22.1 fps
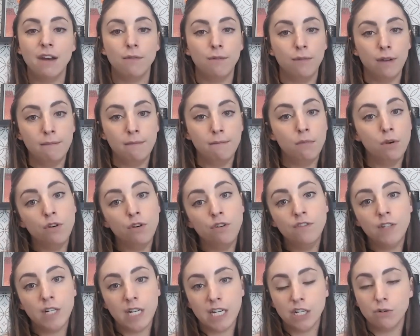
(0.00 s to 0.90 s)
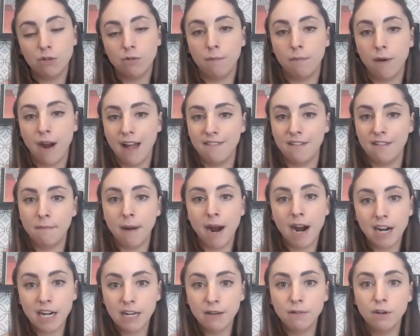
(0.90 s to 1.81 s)
we moved into a private
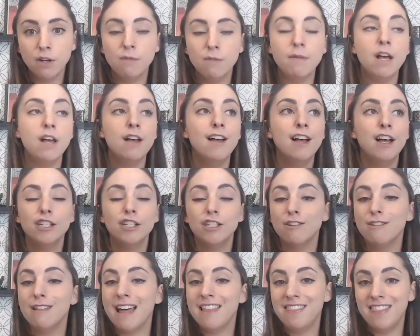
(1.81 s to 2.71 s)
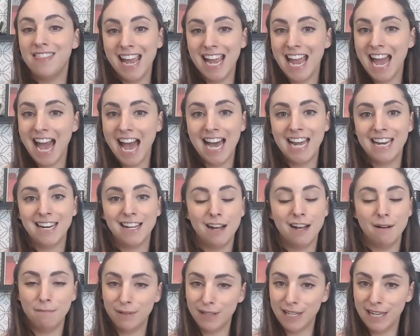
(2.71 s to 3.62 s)
party room so that they had
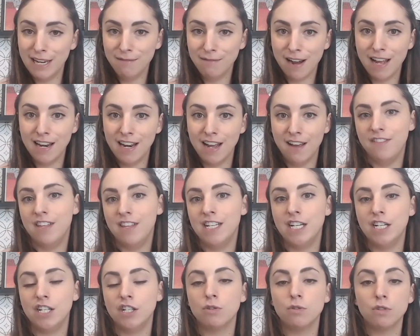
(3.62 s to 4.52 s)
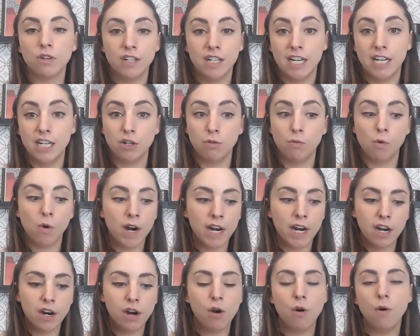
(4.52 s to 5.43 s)
complete run of the Ninja
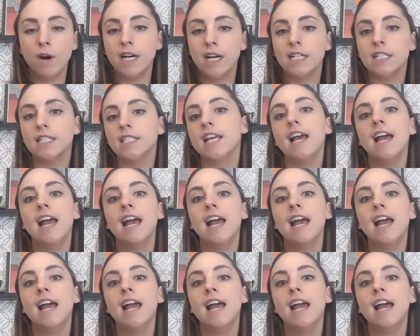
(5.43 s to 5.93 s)
Warrior course